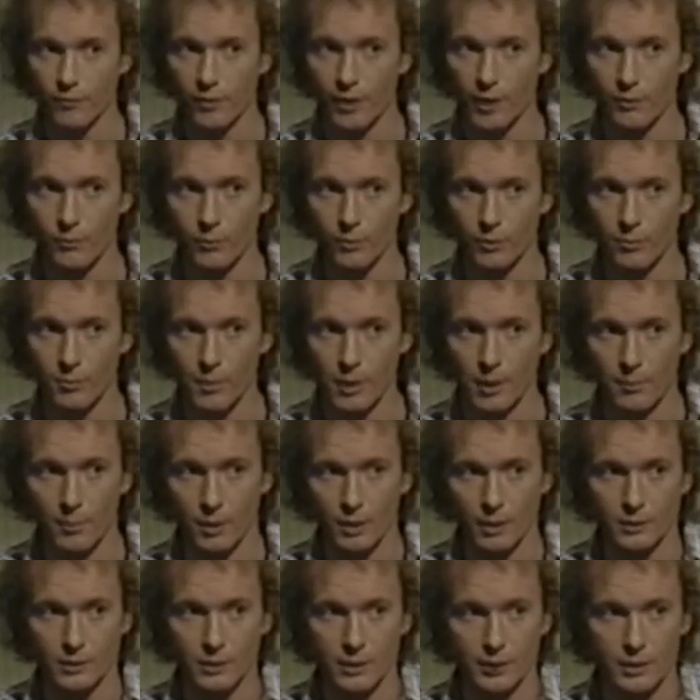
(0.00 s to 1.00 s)
fine with me,
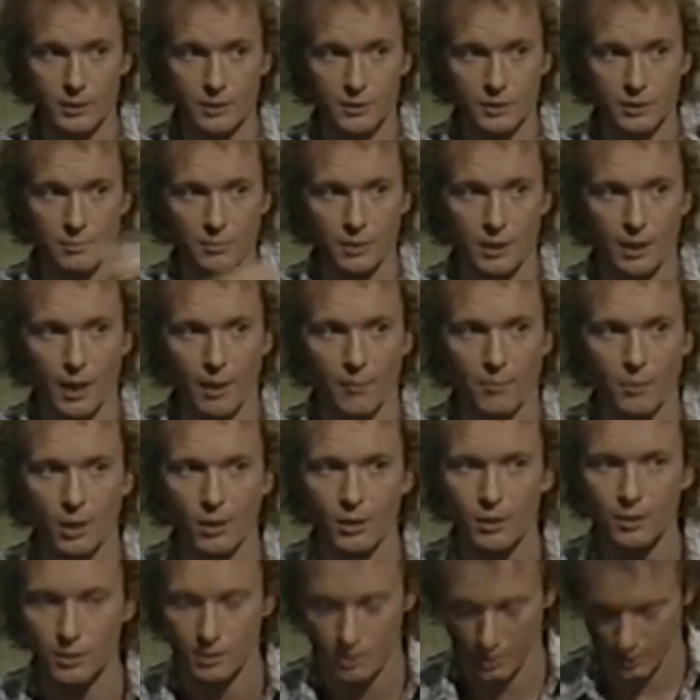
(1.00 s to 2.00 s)
but I'll tell you something. I'm
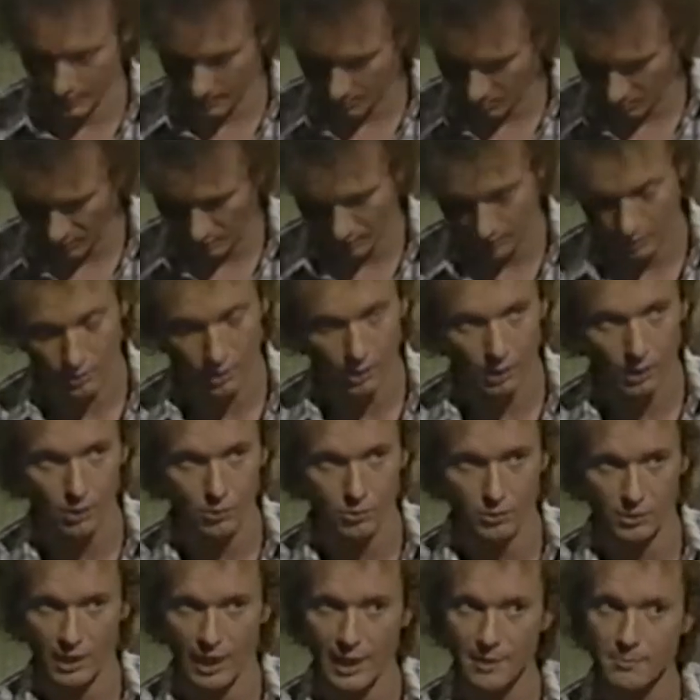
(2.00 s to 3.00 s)
not going to sleep in these
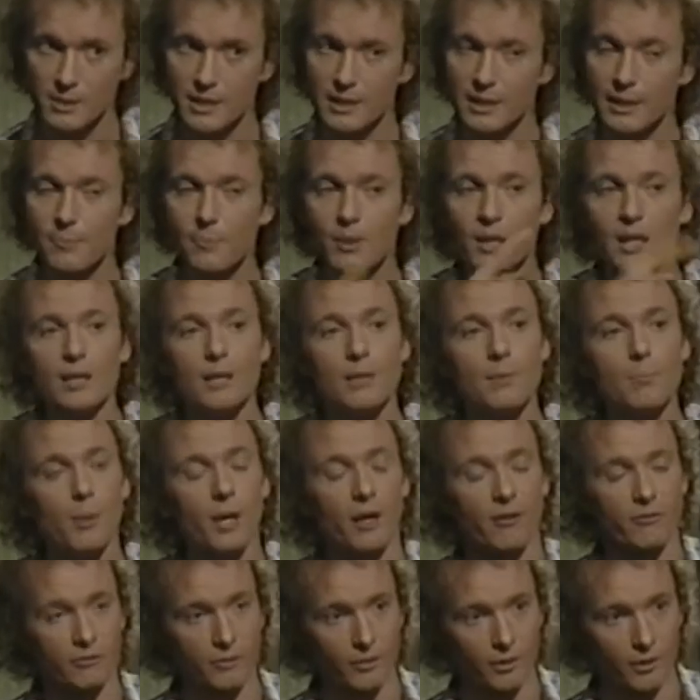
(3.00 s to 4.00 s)
clothes. I'm sleeping in the
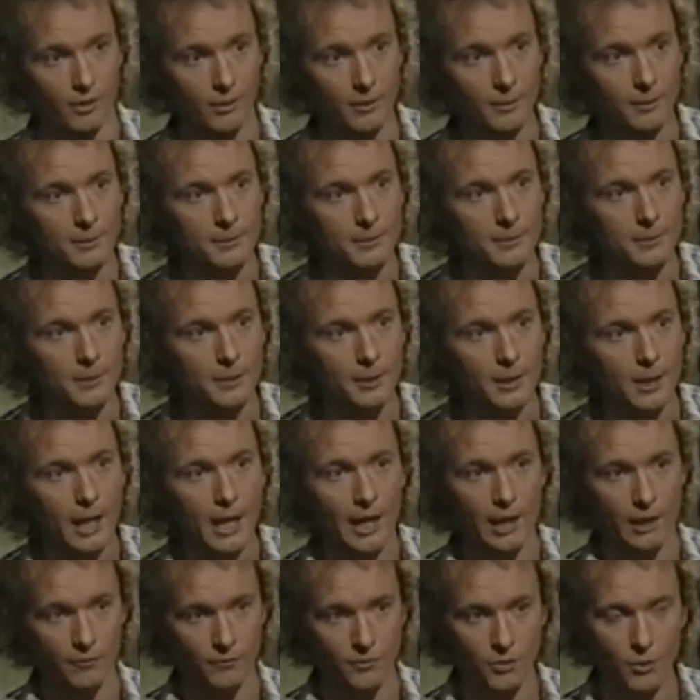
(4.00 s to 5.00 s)
buff, girl.
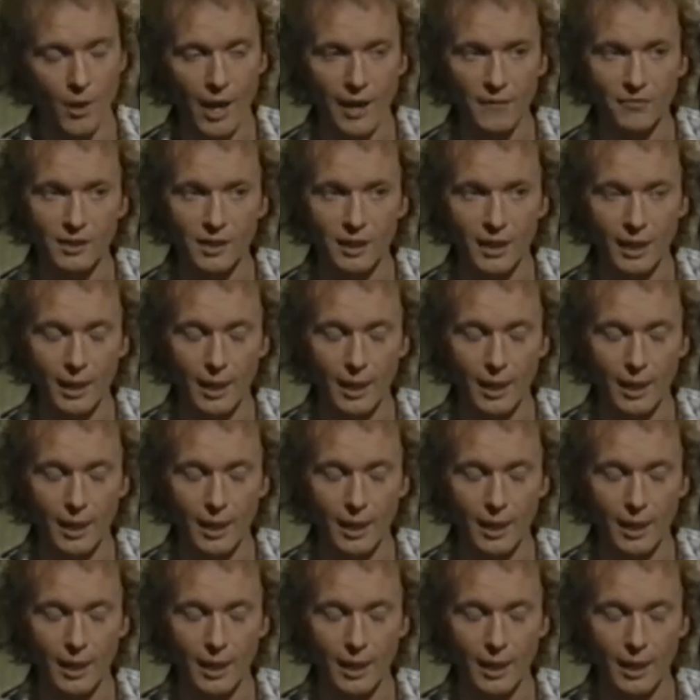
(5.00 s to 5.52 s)
And if you have to